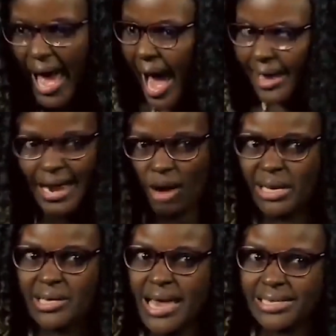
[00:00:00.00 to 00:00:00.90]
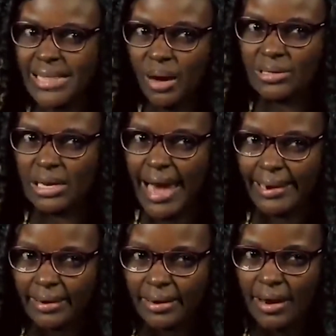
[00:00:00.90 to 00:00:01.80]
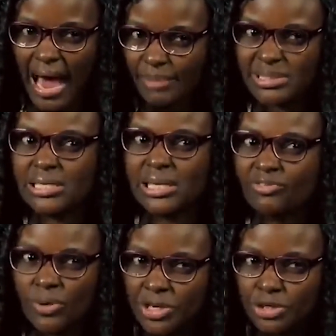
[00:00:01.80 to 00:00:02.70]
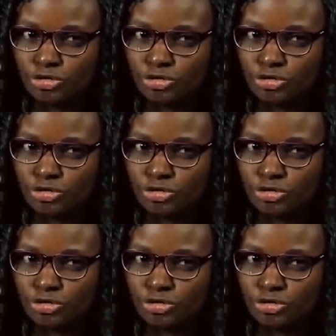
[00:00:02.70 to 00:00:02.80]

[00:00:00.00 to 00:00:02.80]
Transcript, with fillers: And how many years down the line? I'm still living with